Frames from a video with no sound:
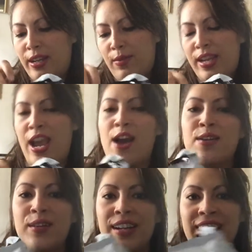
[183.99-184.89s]
here we go.
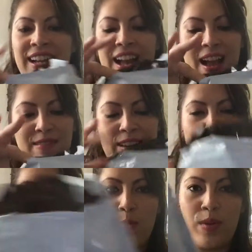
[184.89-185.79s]
I'm
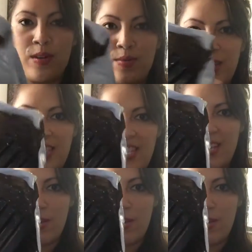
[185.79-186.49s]
gonna open them. You see